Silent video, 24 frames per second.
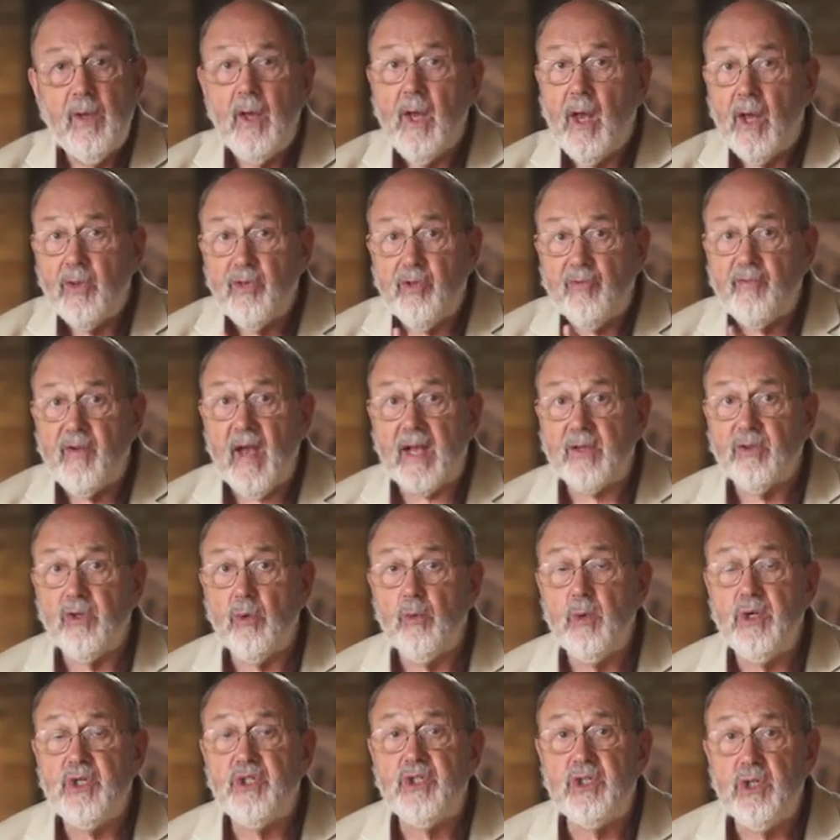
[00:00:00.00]
And the fact that
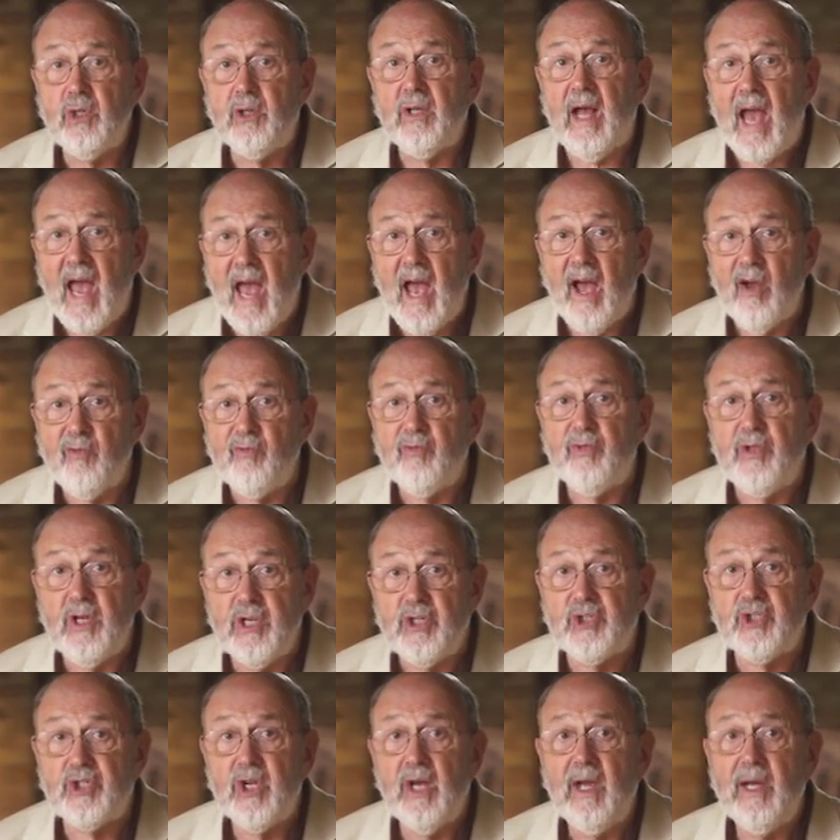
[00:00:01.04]
we still have
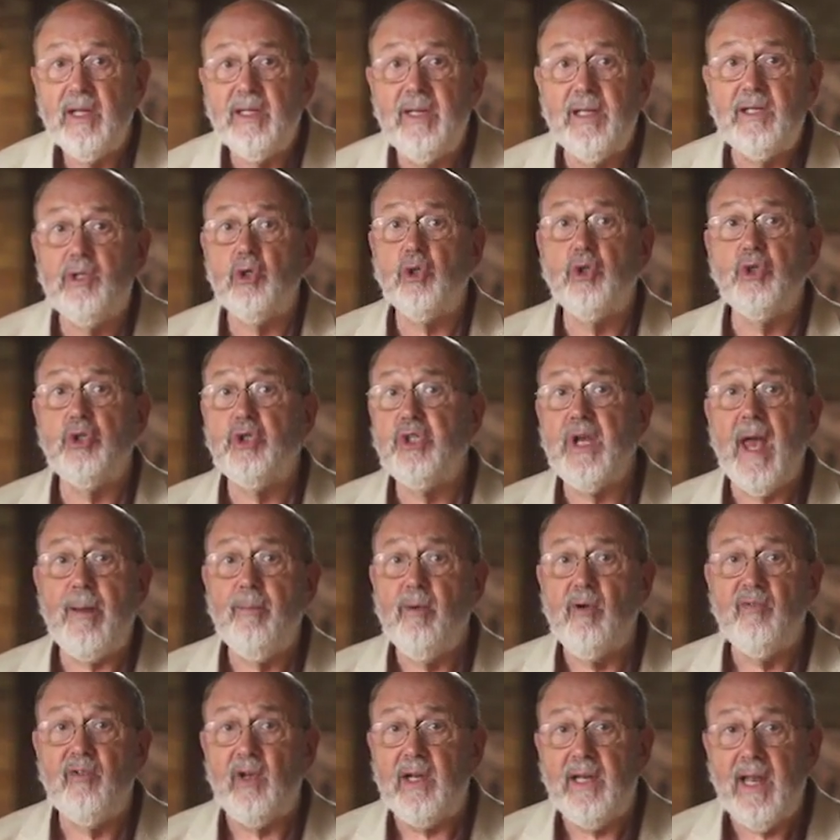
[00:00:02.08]
this little gem
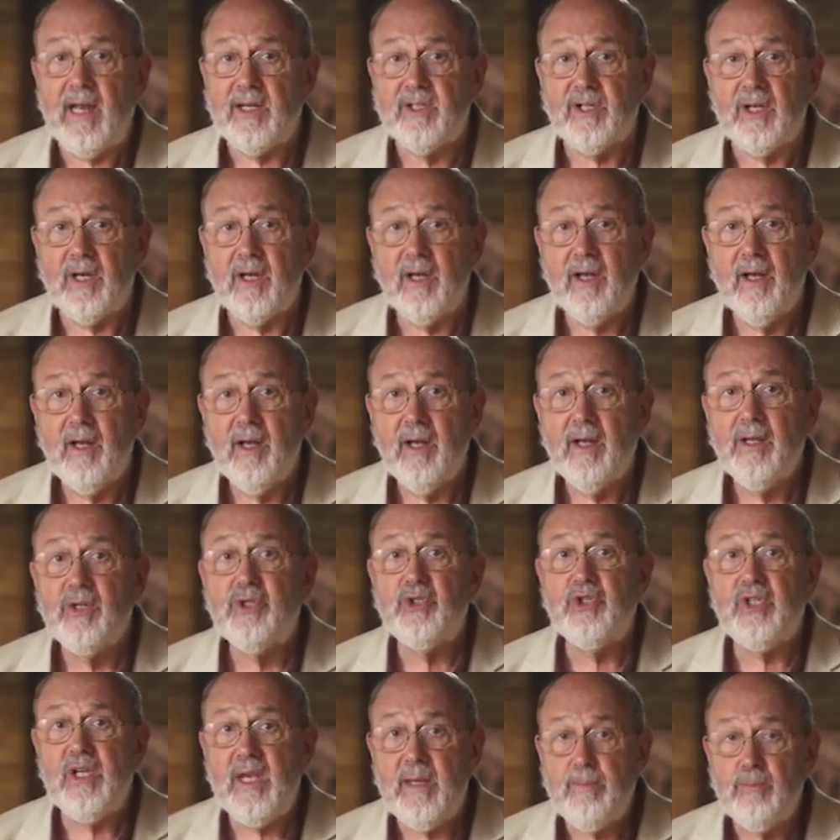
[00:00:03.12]
of a letter
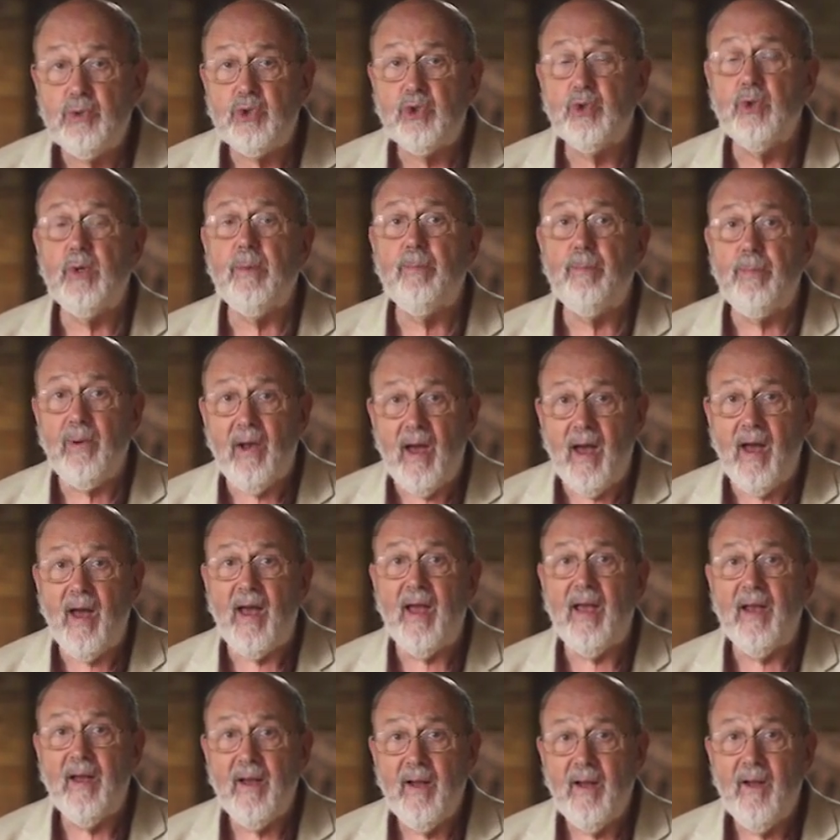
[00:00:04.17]
seems to
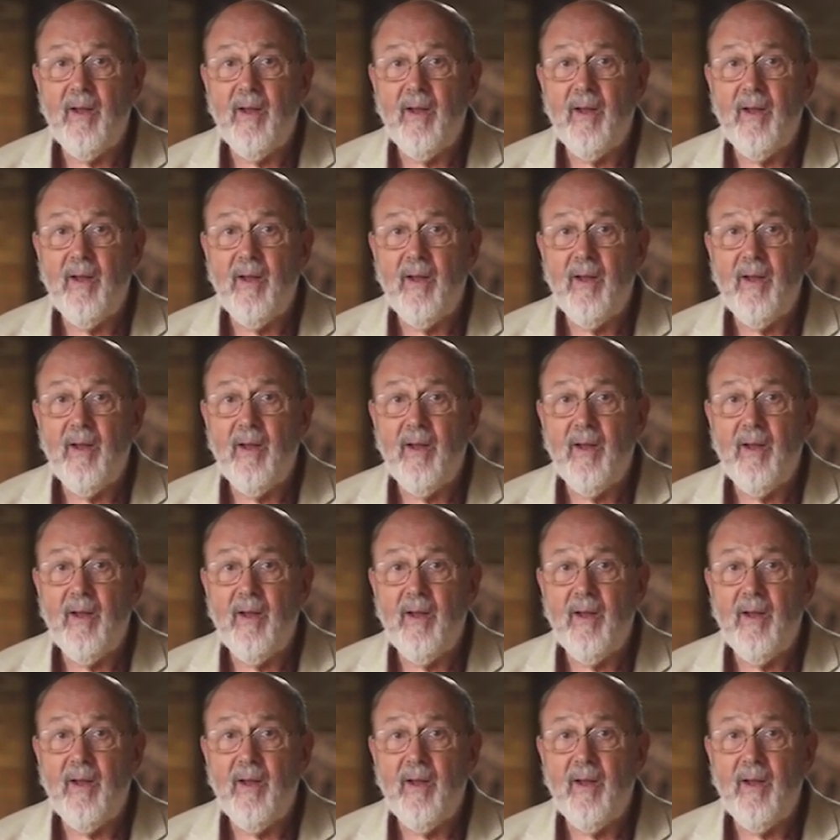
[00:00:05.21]
imply